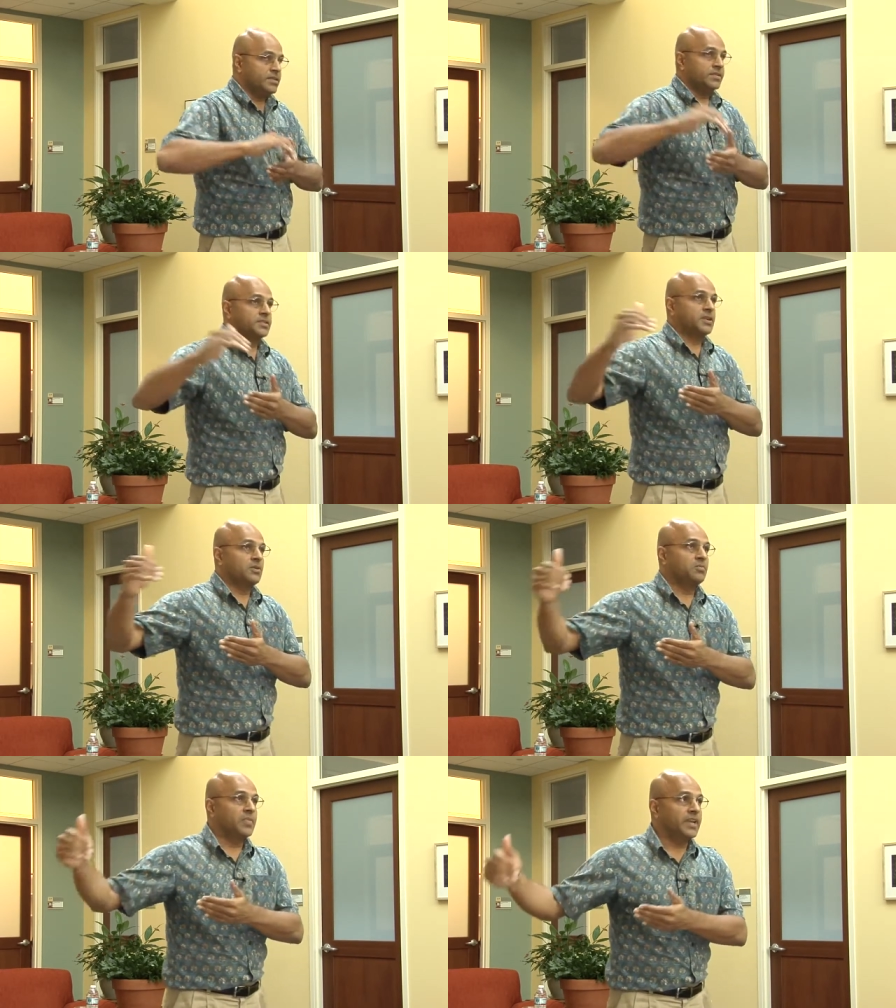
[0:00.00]

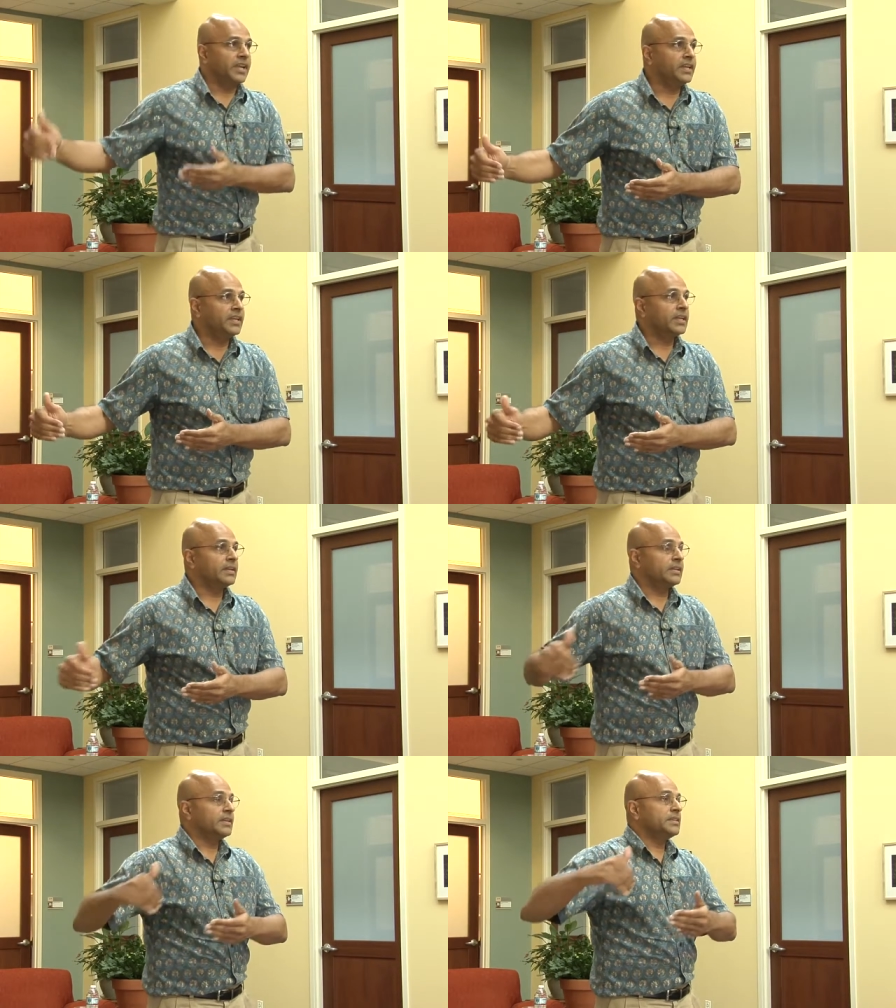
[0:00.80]
So,
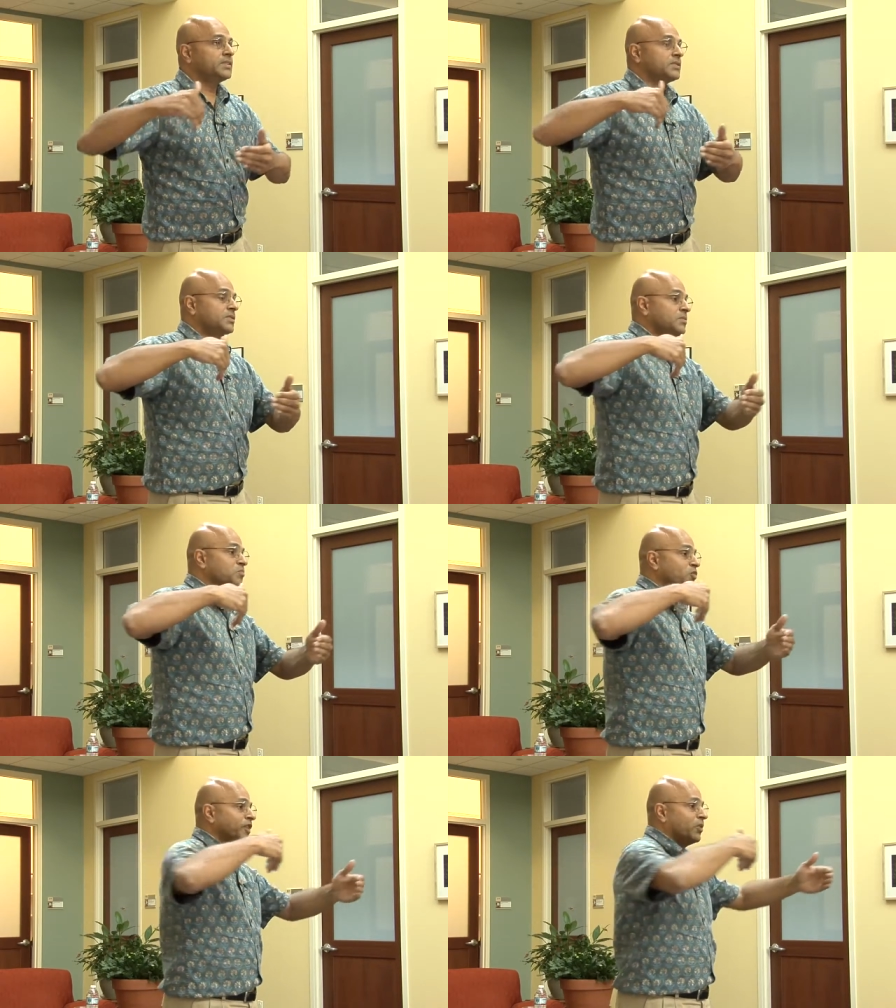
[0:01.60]
India is
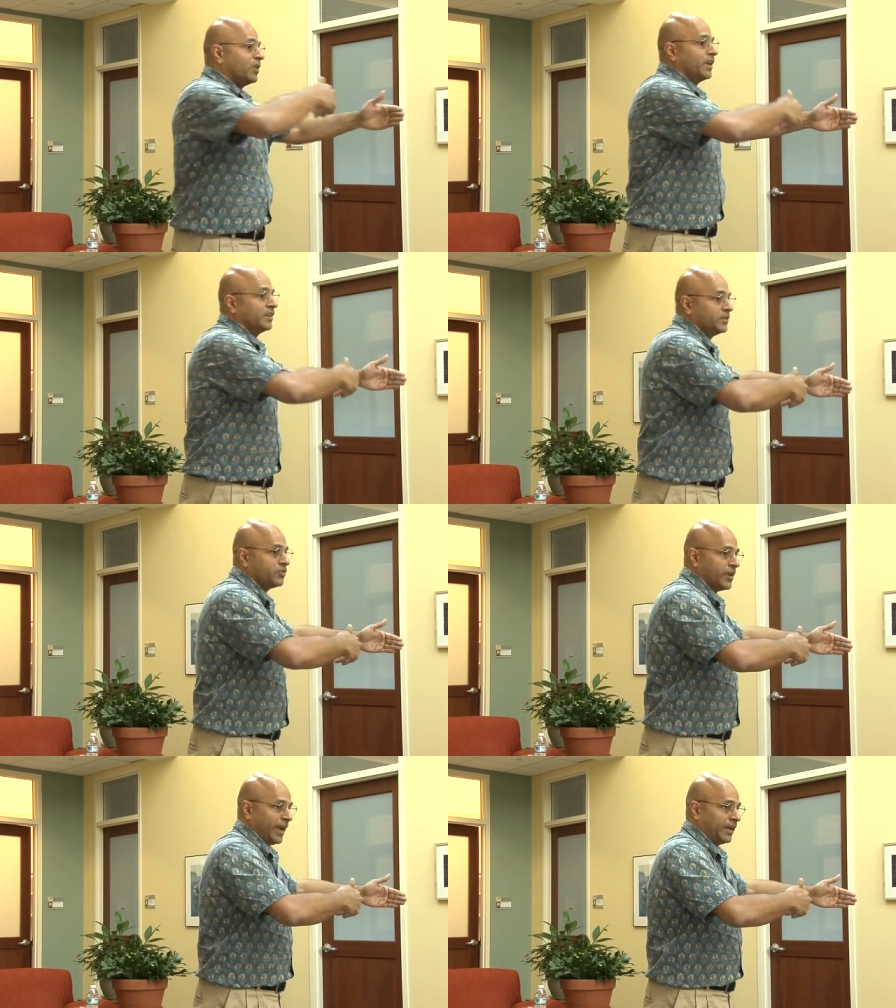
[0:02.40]
moving on another
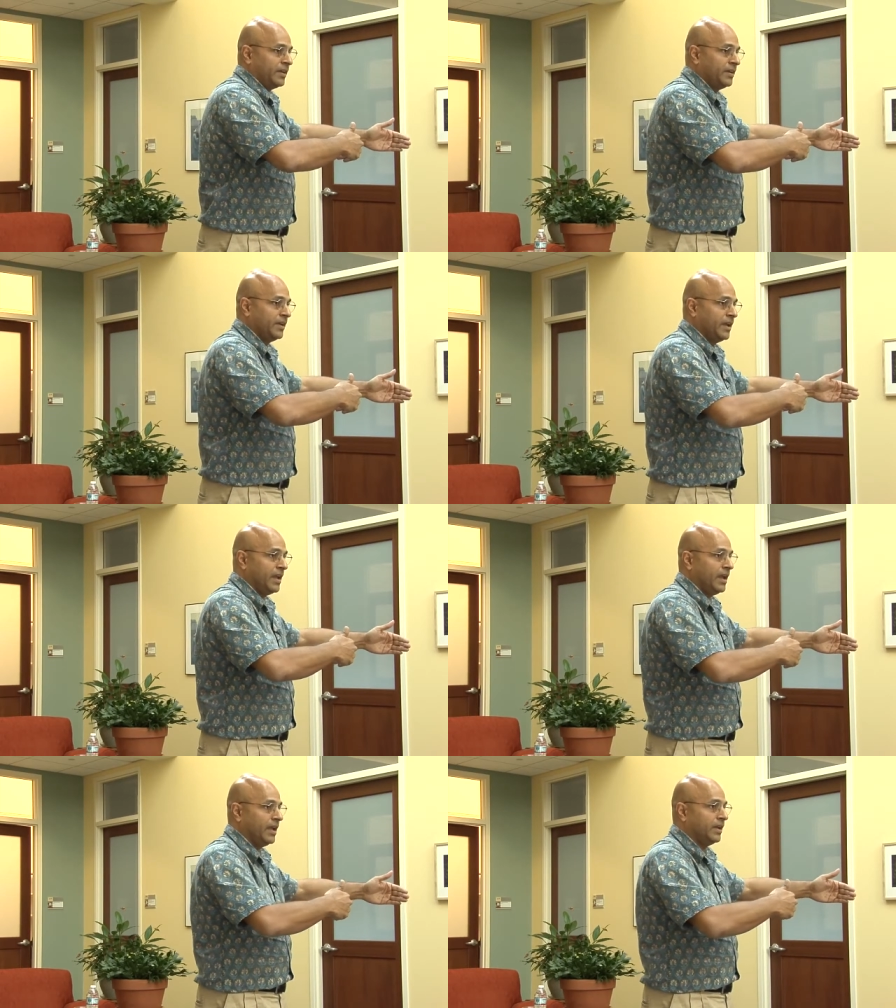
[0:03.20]
track,
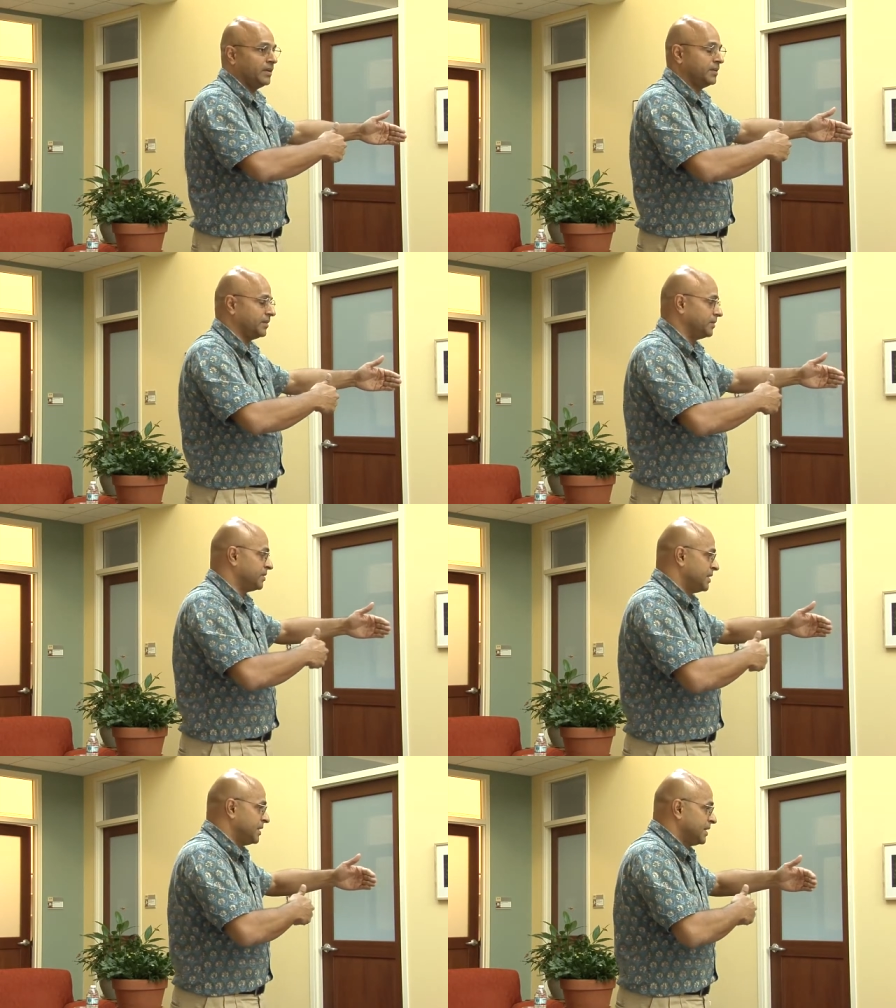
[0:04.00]
and uh,
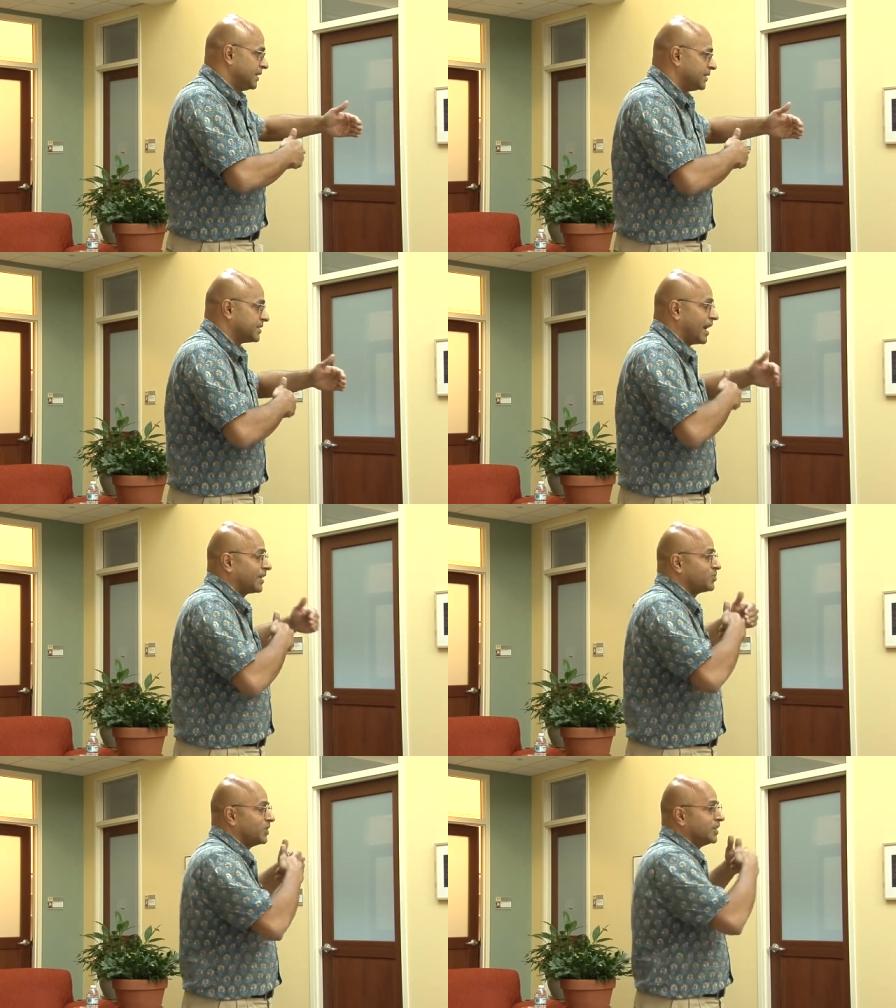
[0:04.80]
it's
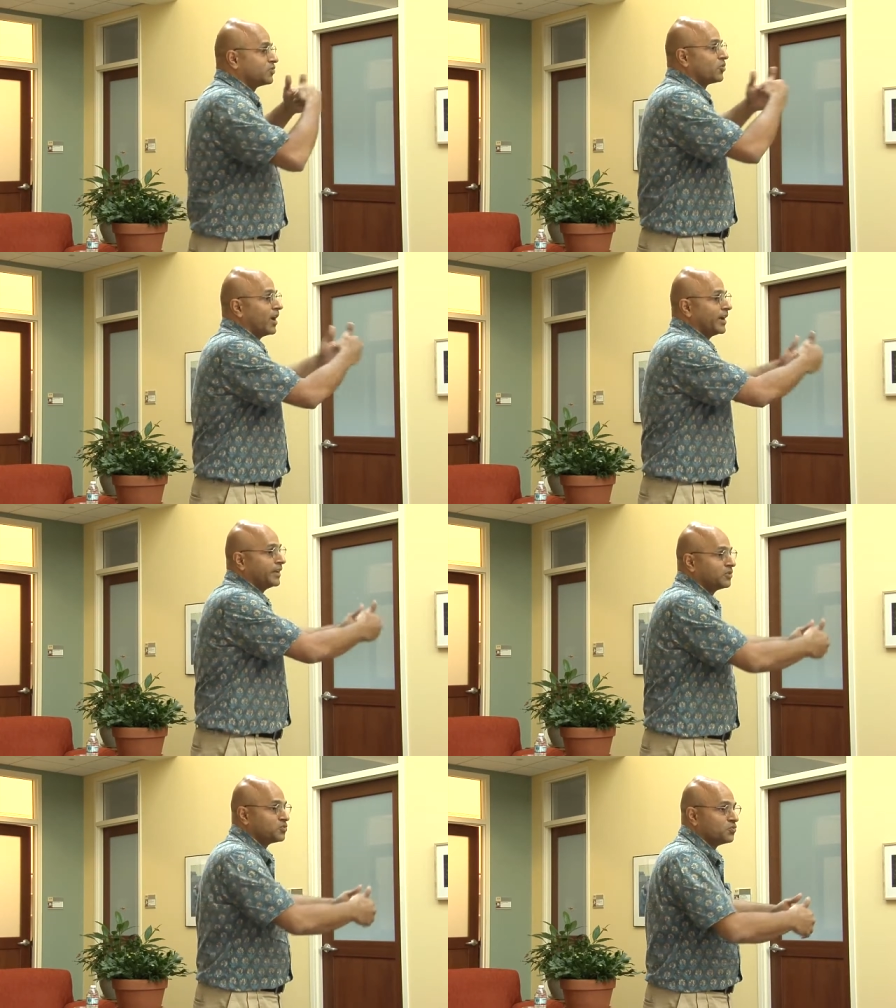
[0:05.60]
actually
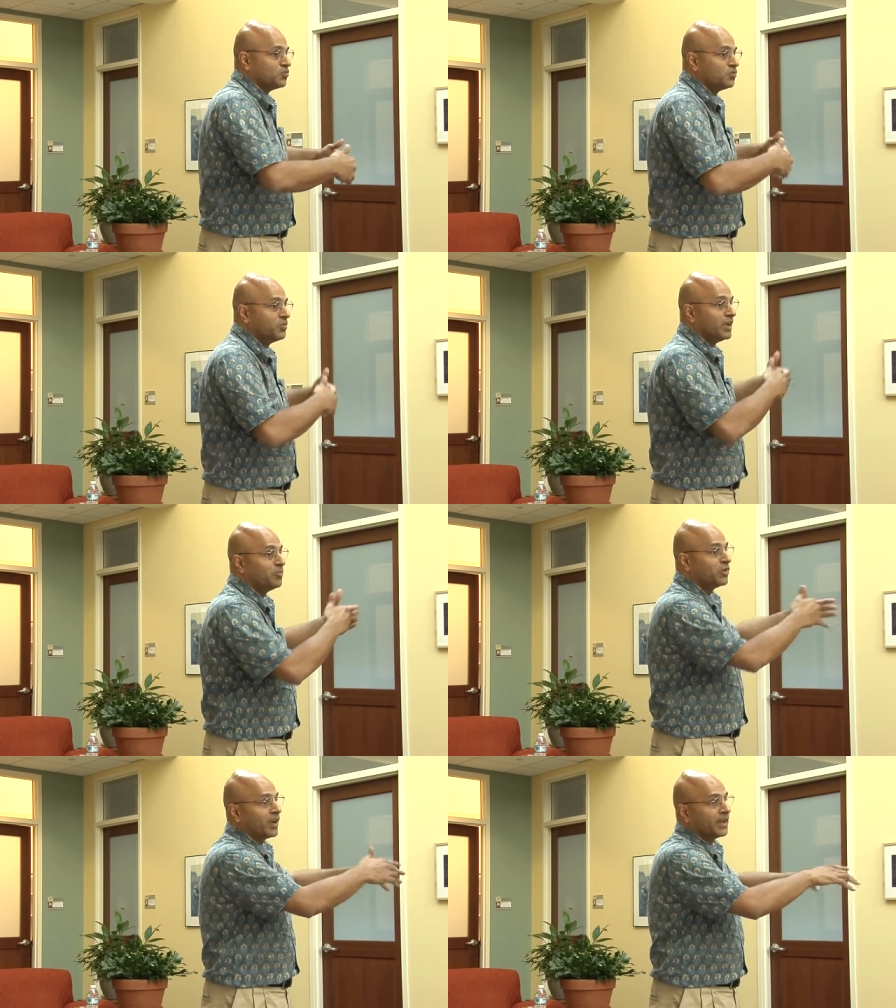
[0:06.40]
trying to
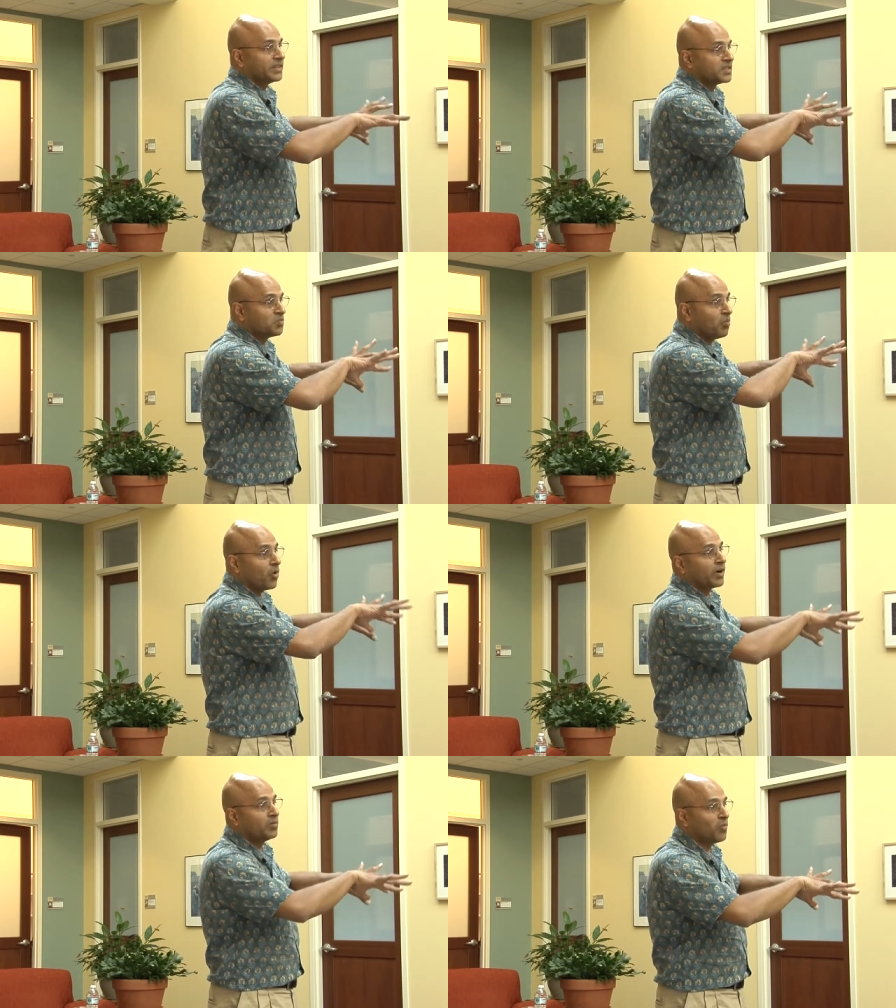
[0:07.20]
liberalize
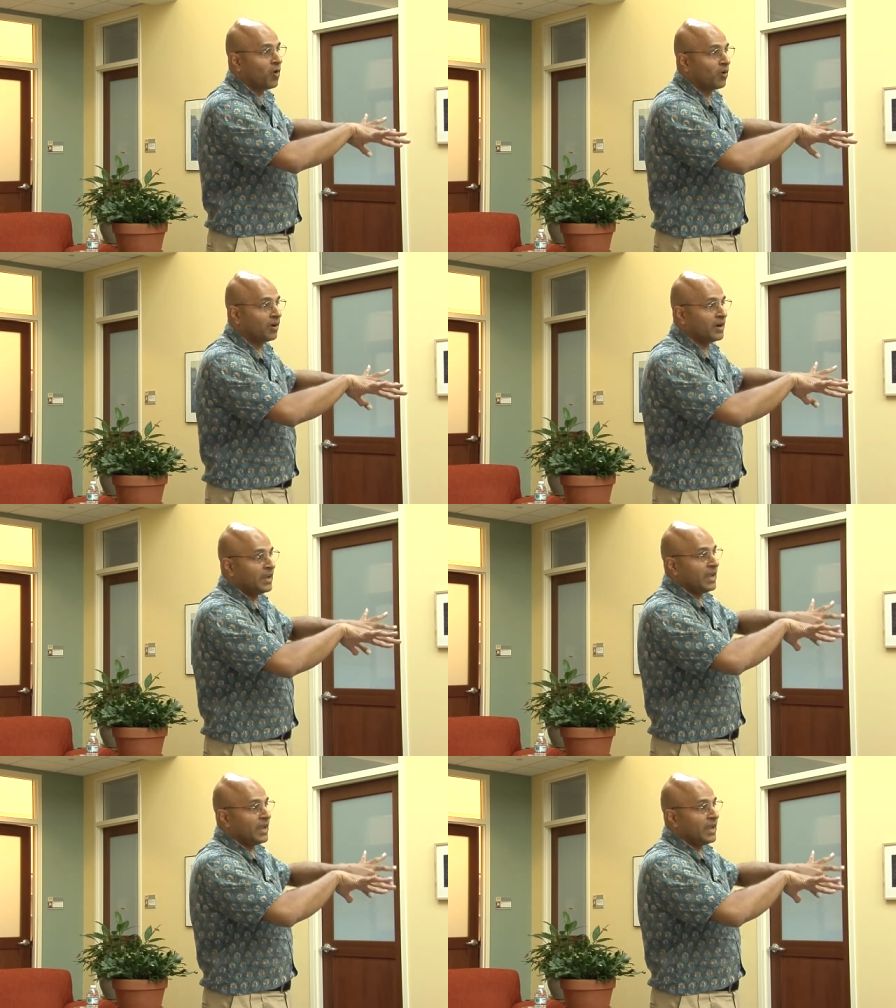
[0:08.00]
more and more